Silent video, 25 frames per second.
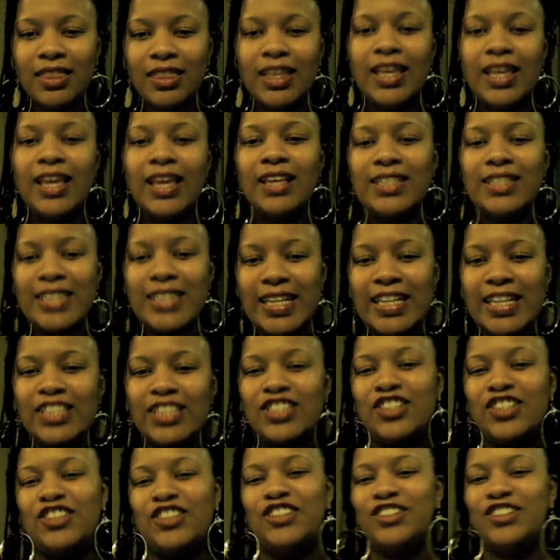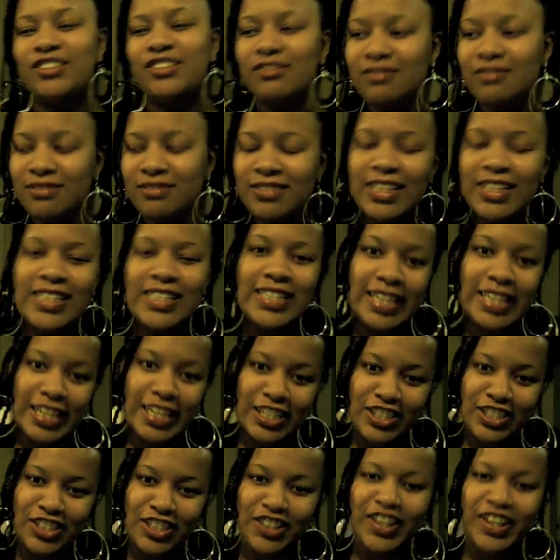it's easier. It's
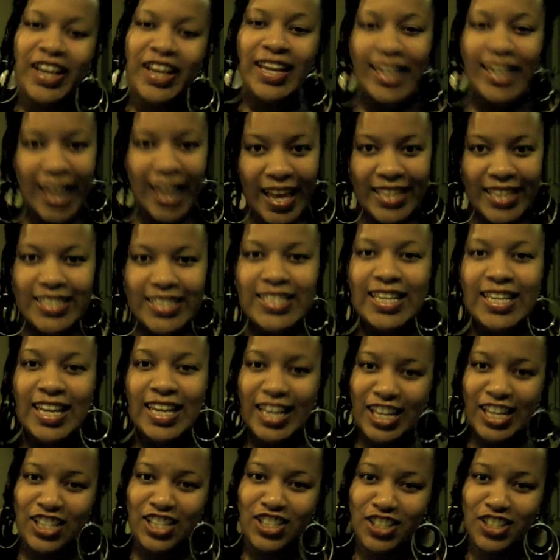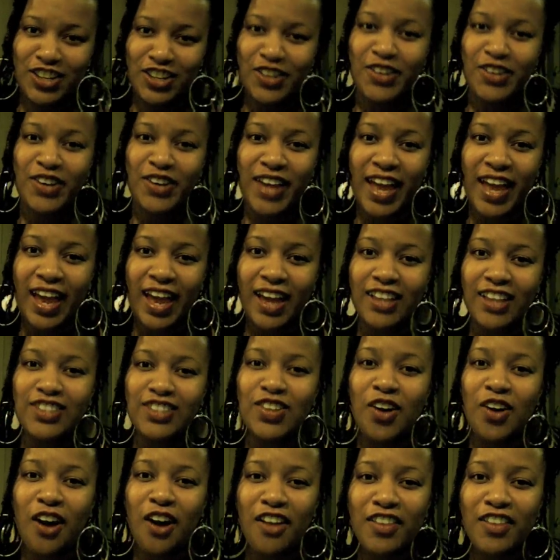easier. It gets easier, okay? To
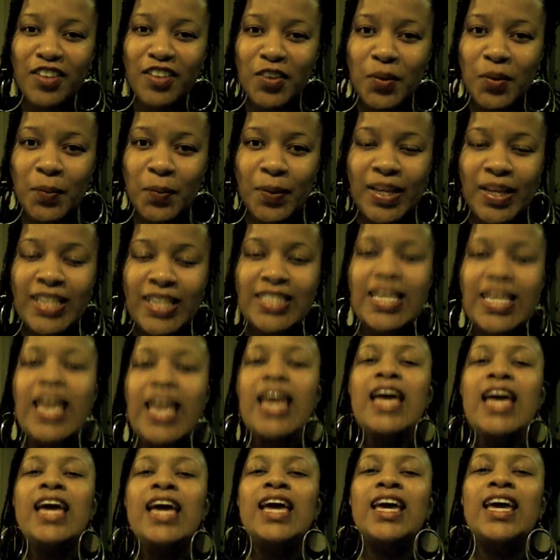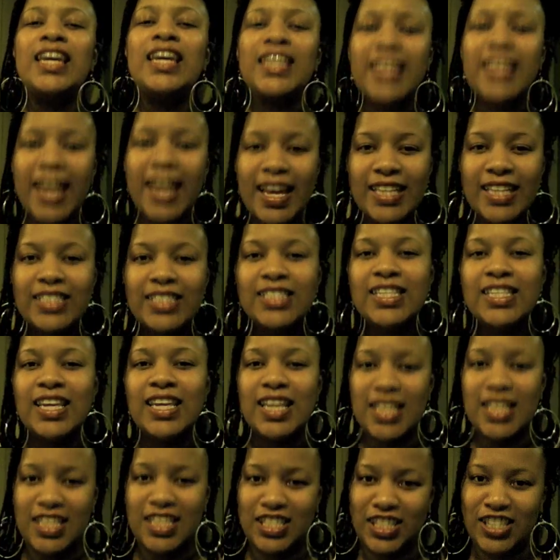all the newbies, it gets
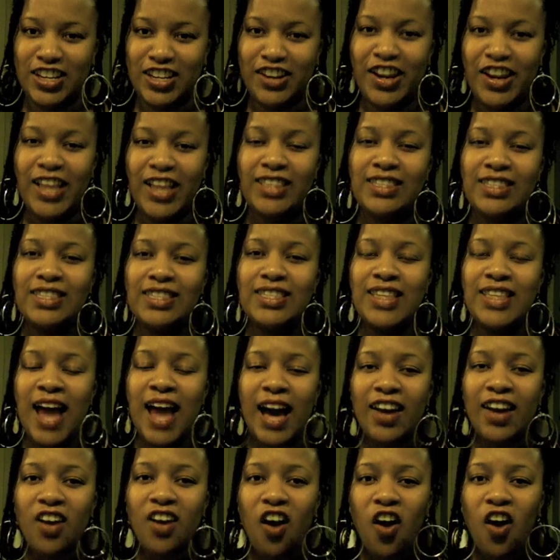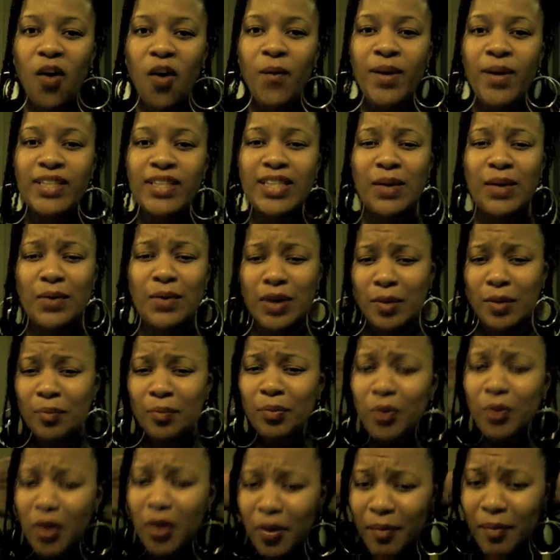easier. It's not always, I want to
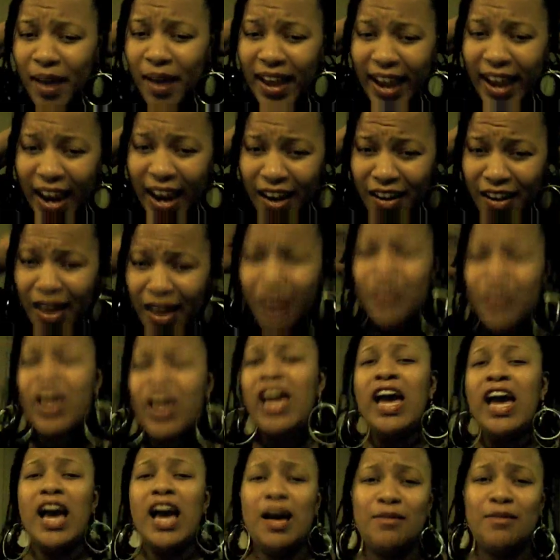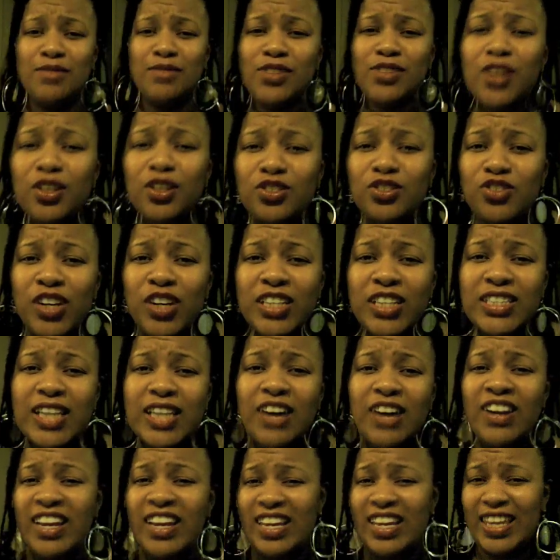pull my hair out. I'm so stressed
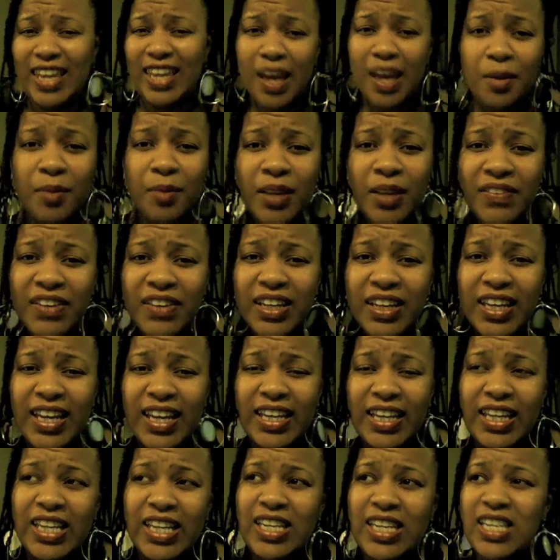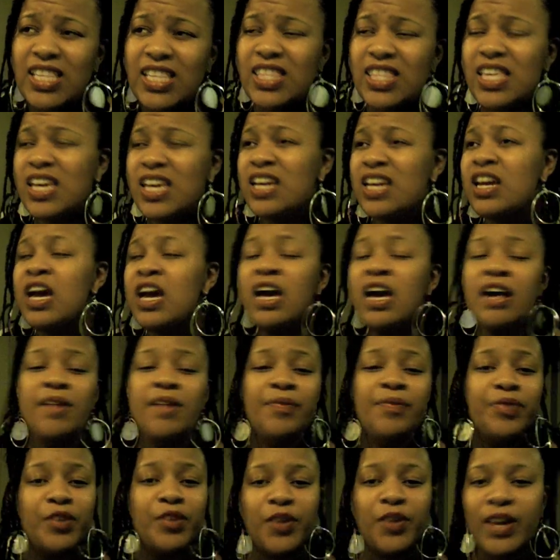out. I can't believe I can't eat anything.
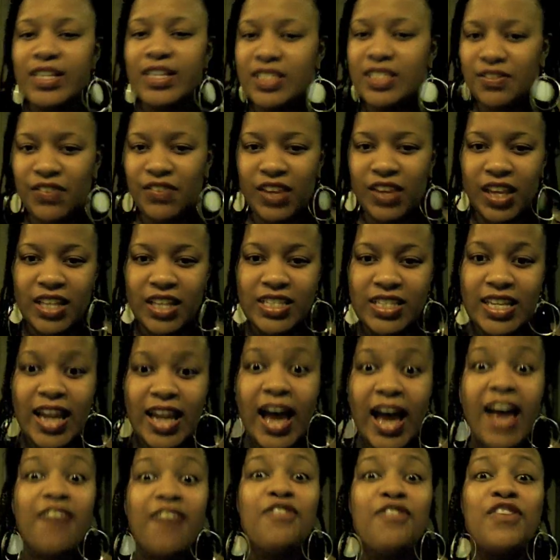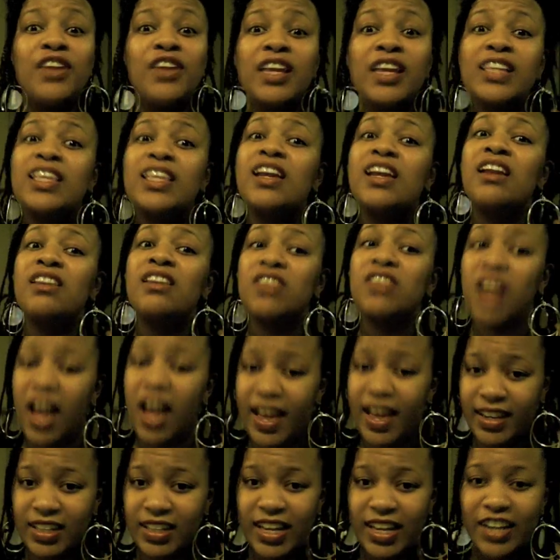Crazy feelings, and I feel like that a
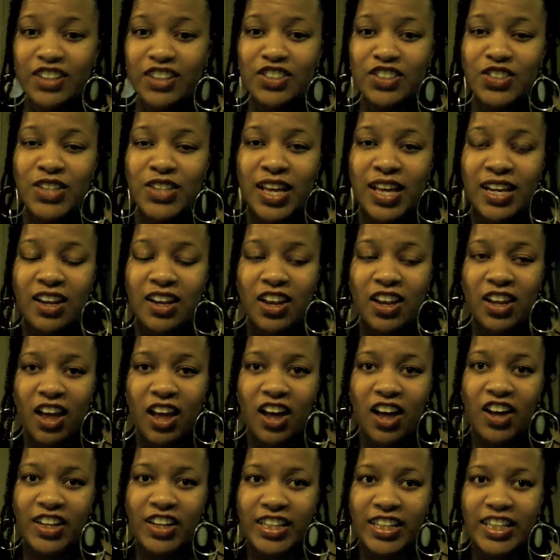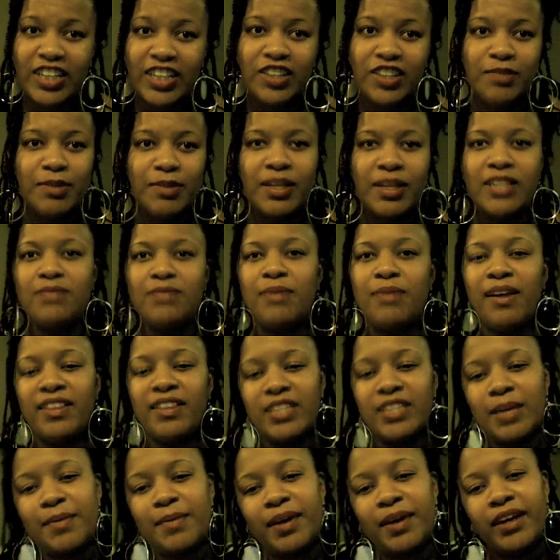lot, and I don't do that a lot on here because by the
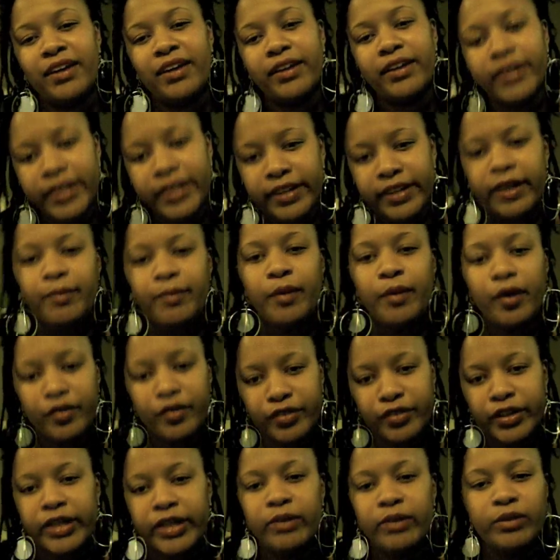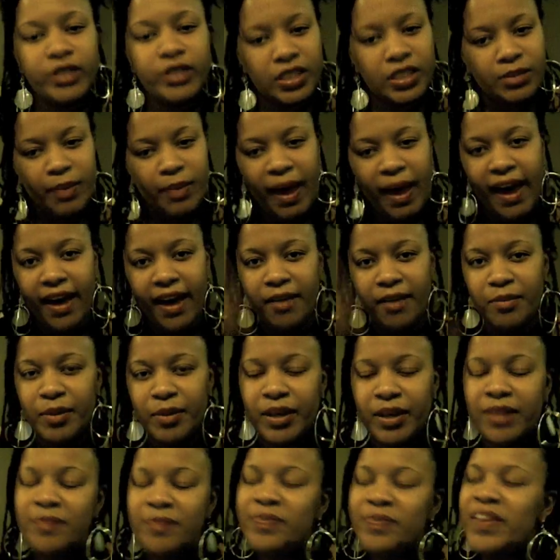time I get on here, I'm over it, which is bad,
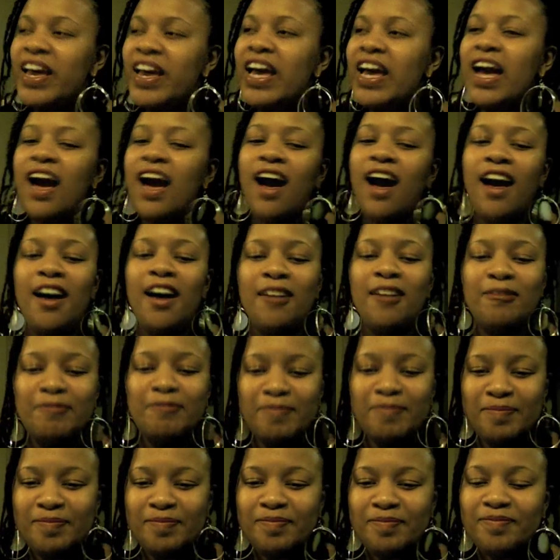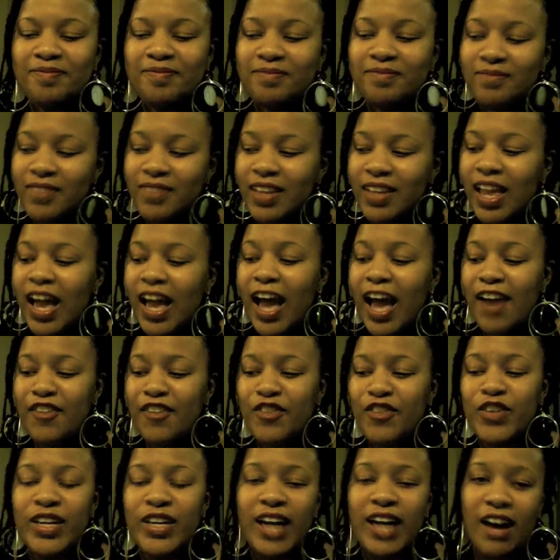but I
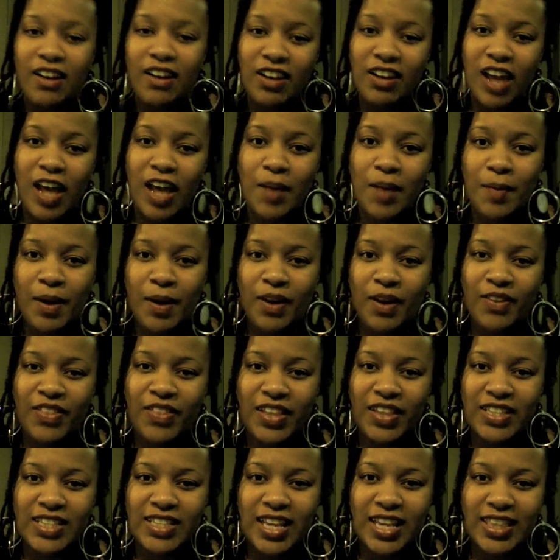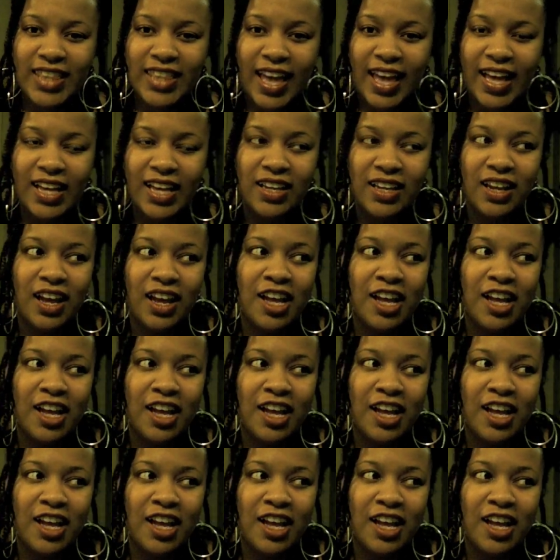freak out a lot about things like that.